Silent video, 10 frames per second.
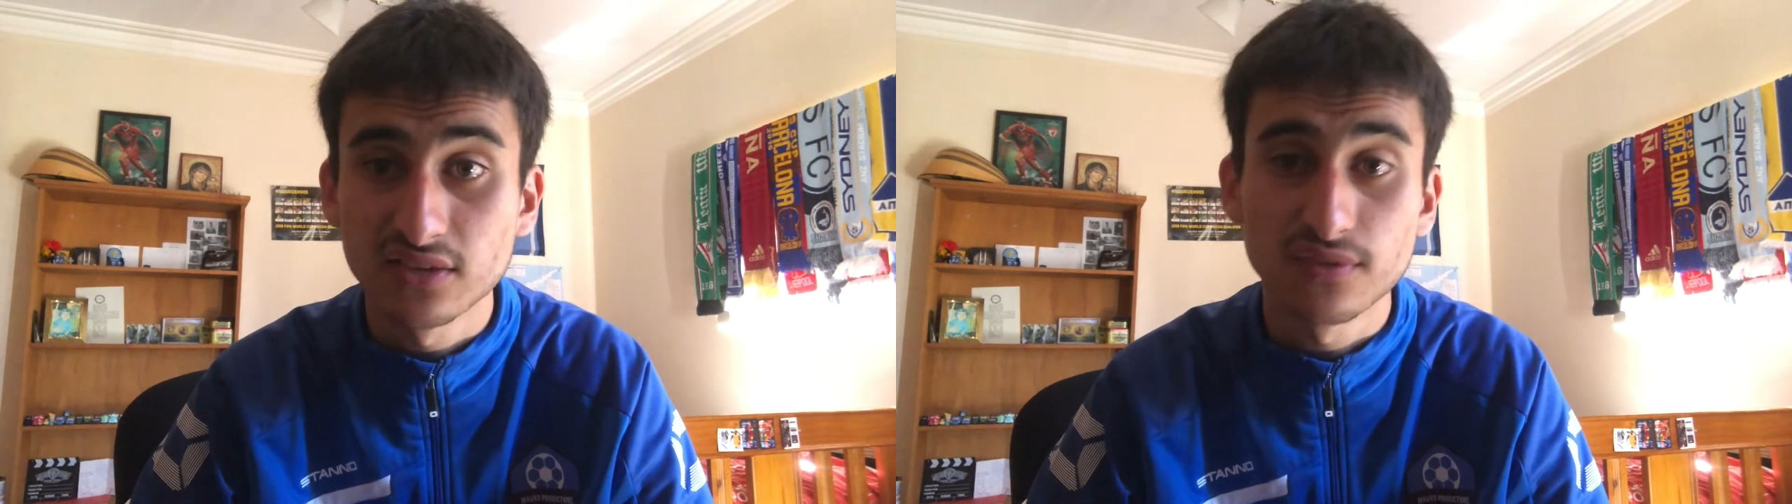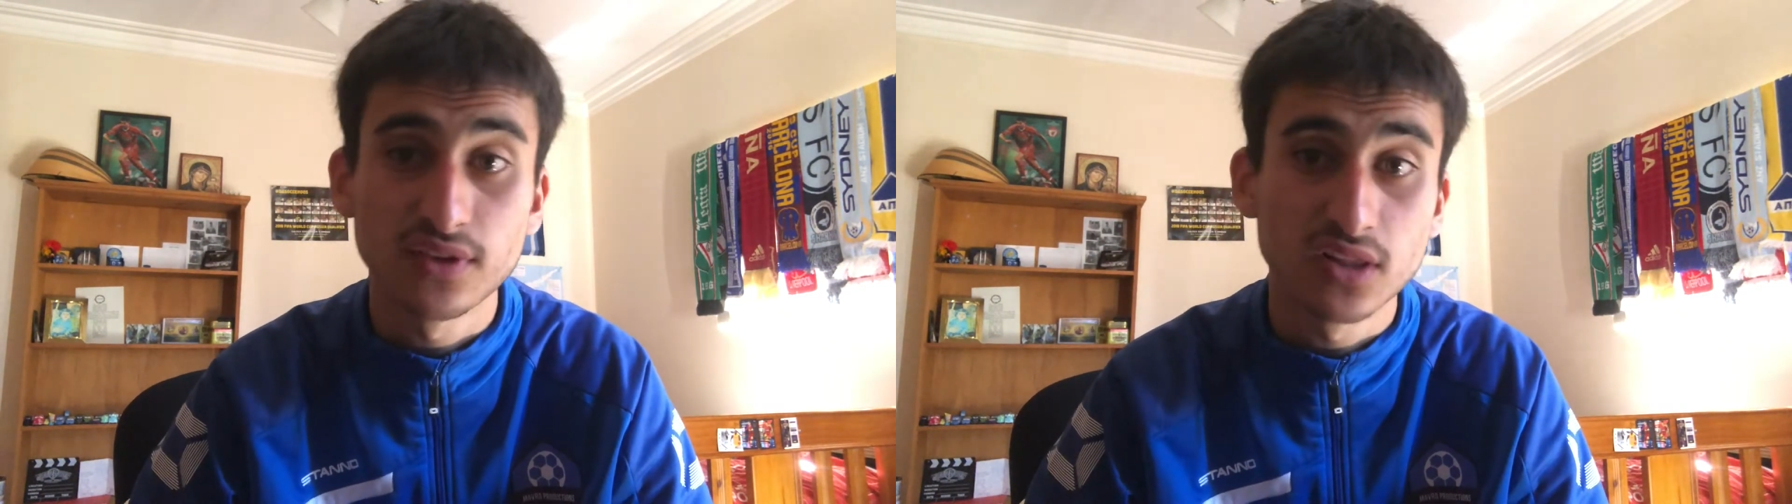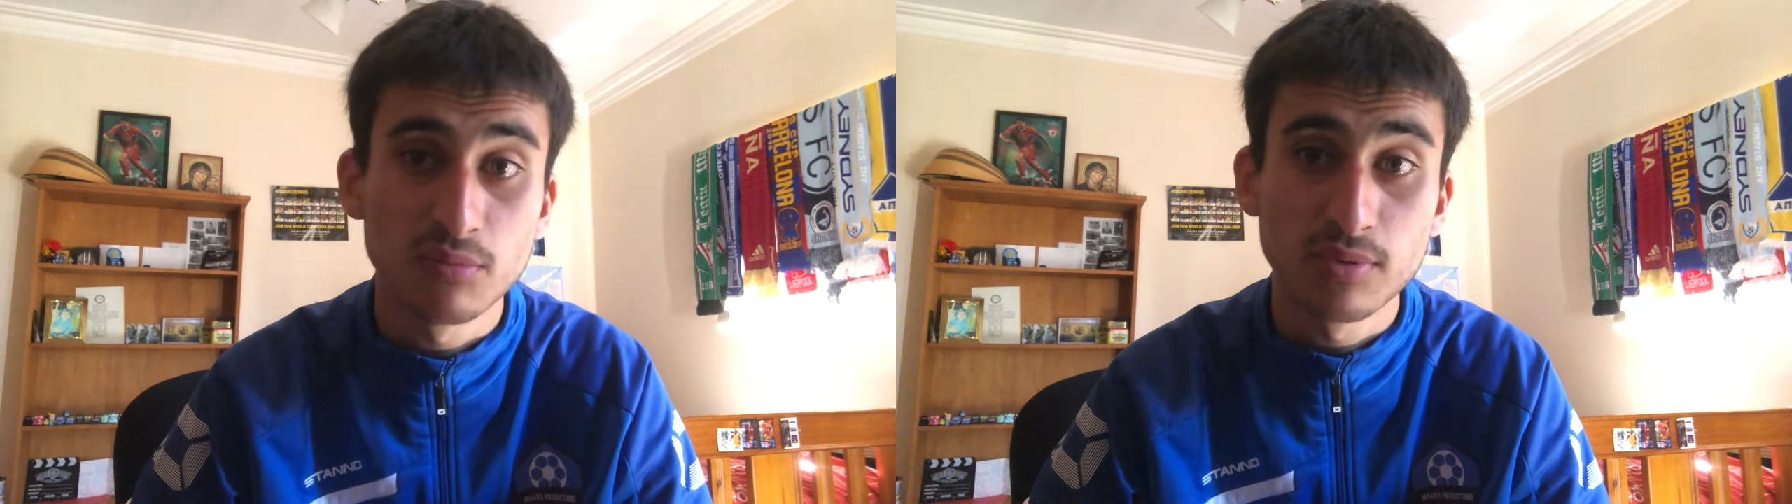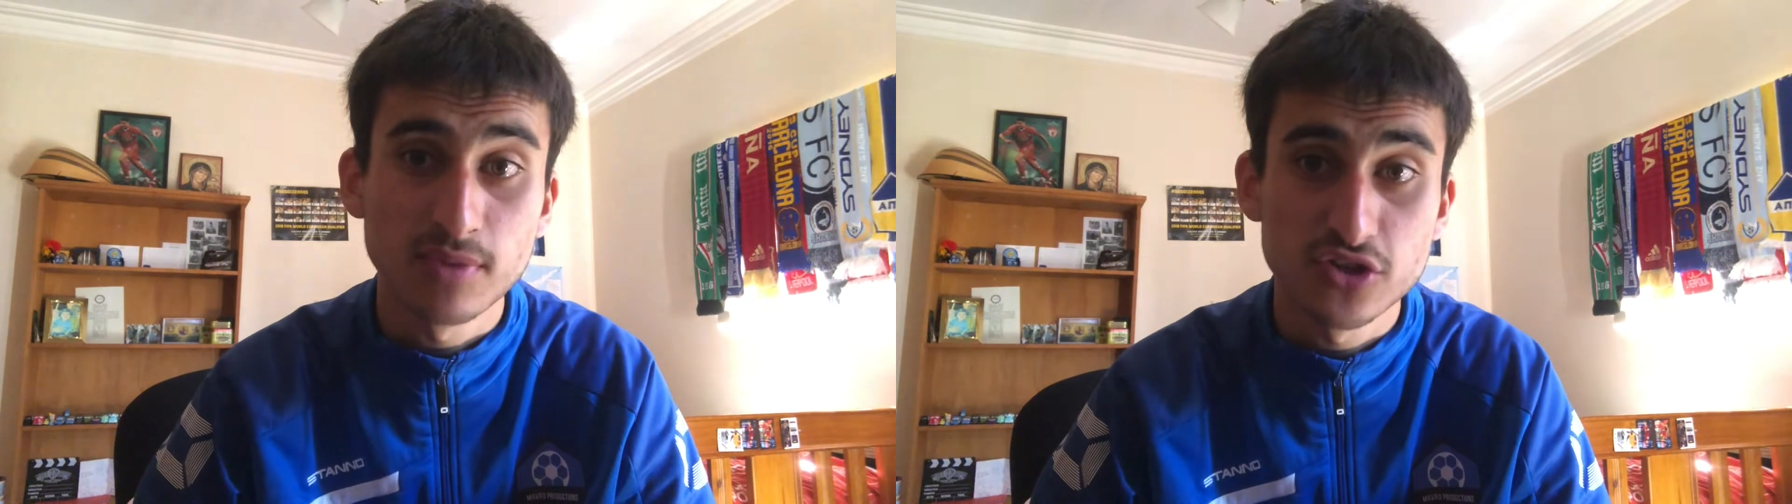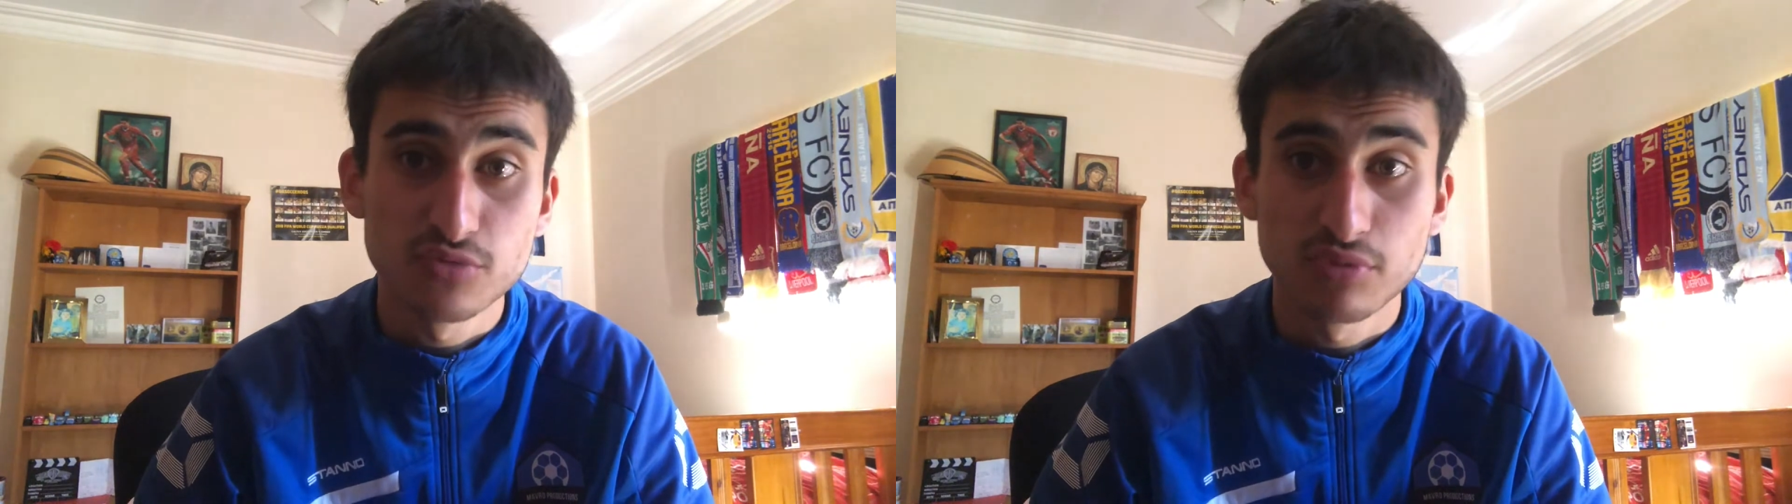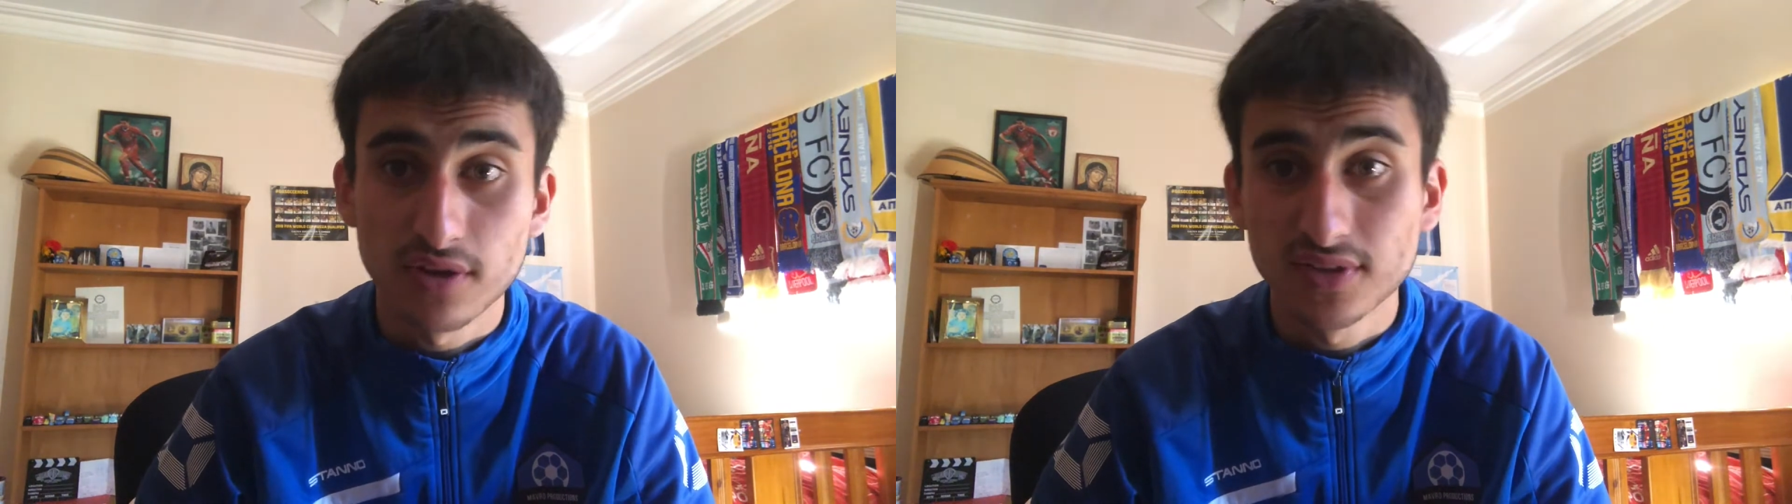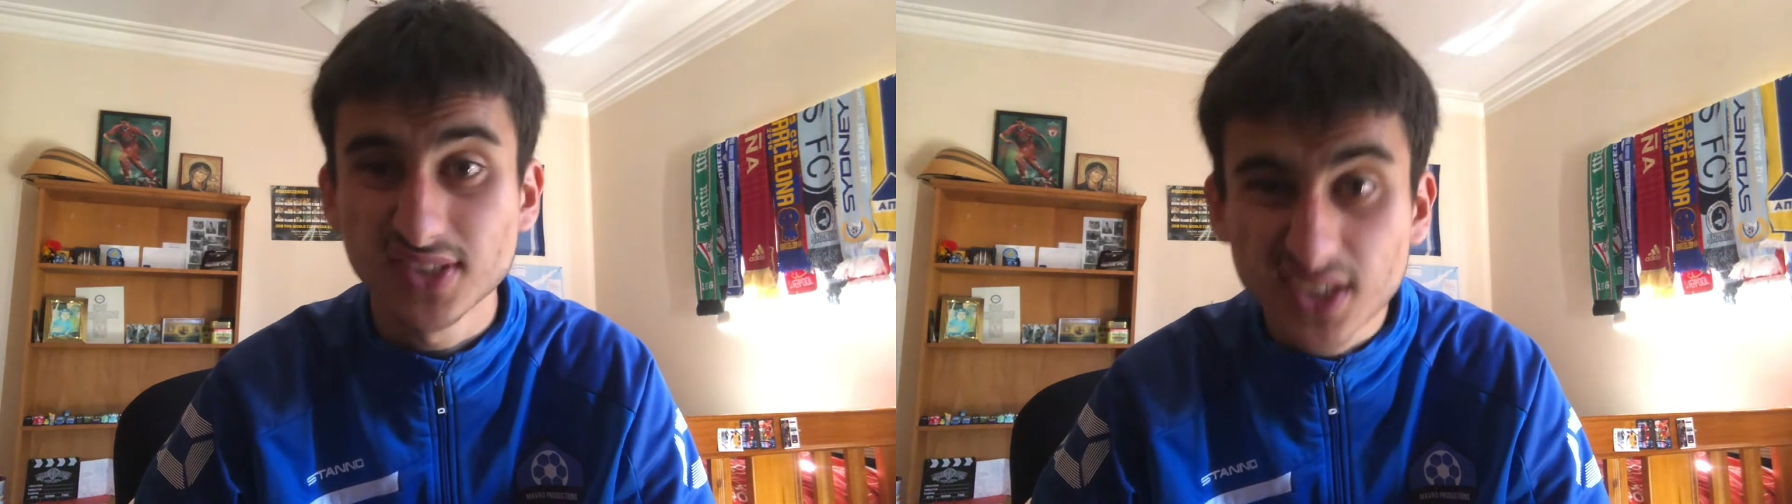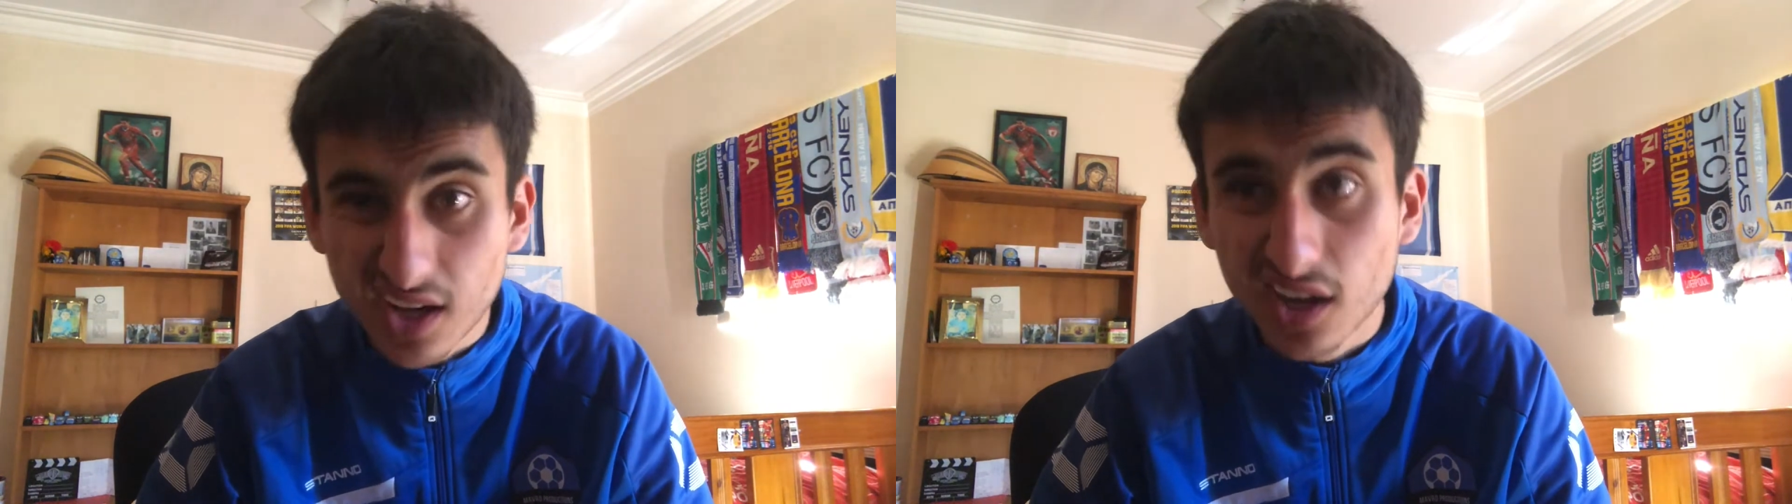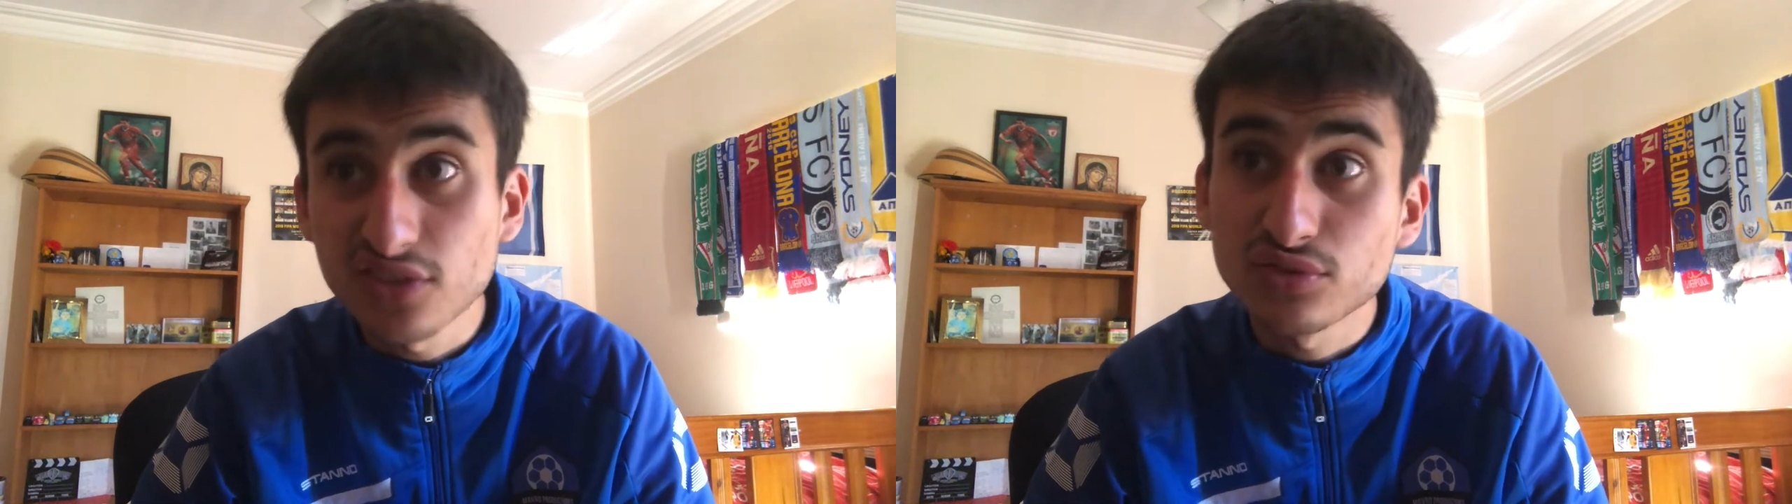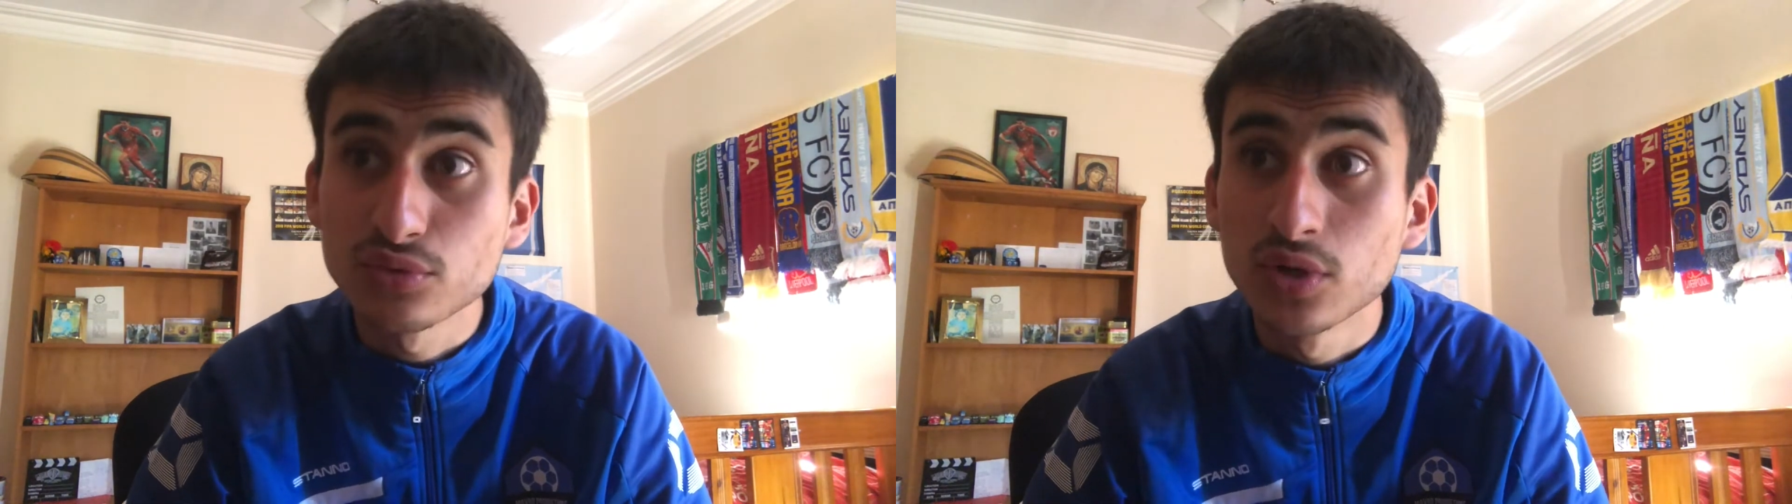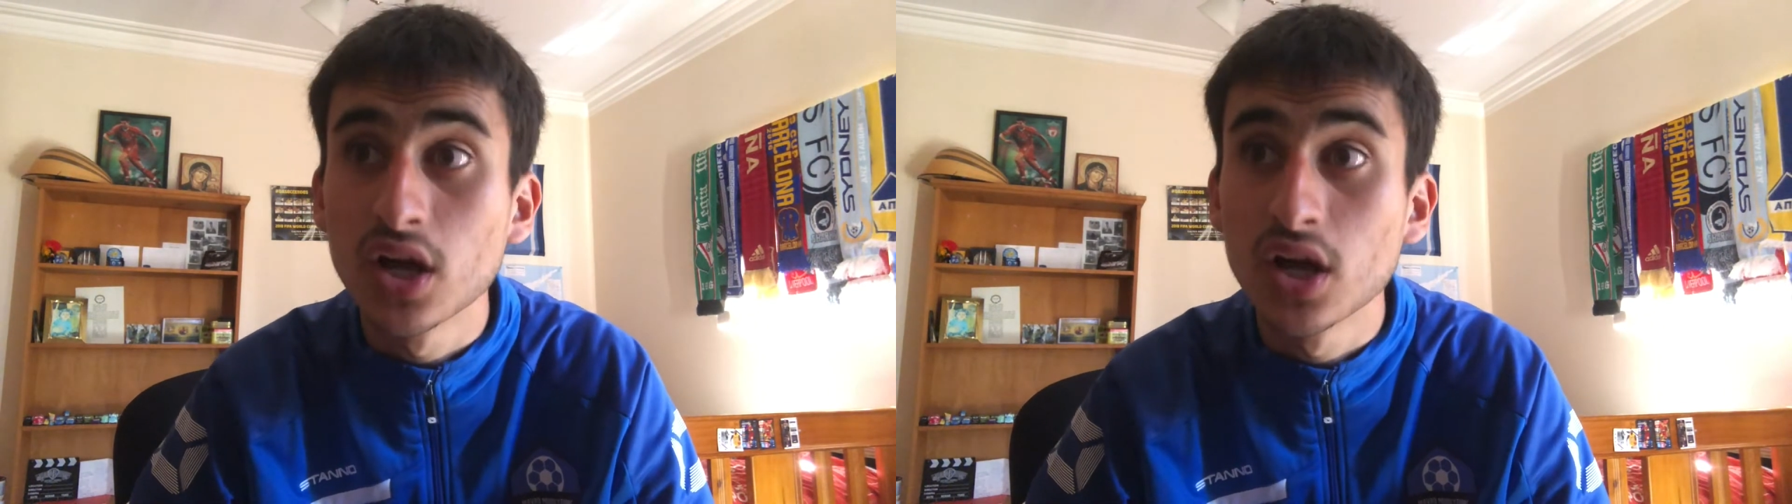of the club we mentioned previously, Arsenal.